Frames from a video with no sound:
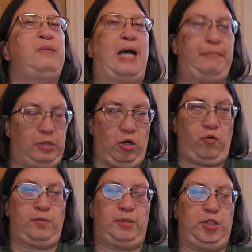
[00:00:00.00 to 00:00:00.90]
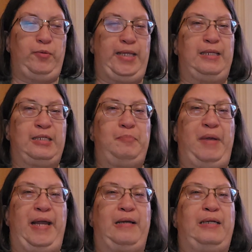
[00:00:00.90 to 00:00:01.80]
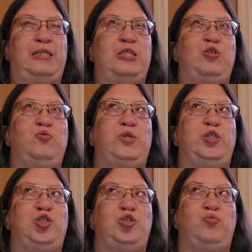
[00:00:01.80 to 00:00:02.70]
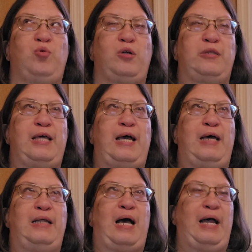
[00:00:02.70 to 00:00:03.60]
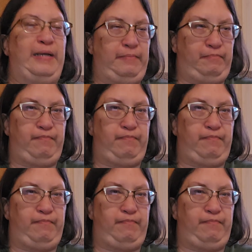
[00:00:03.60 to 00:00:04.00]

I'm doing this mainly to ensure that I